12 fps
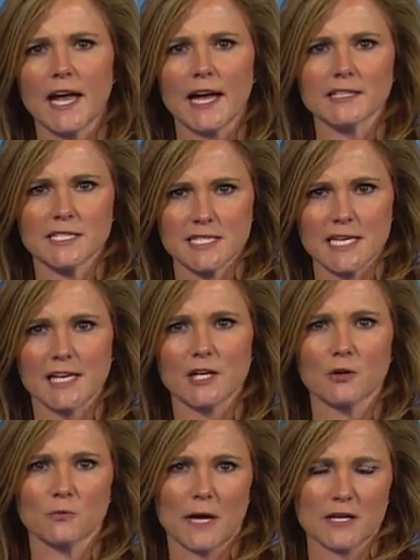at state
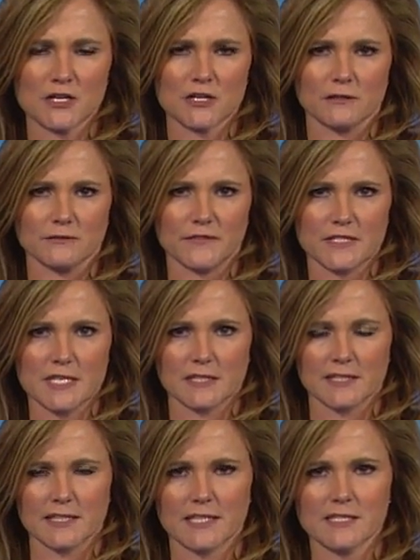correctional
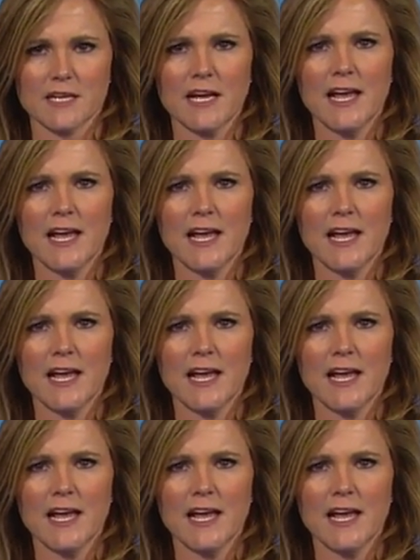facilities.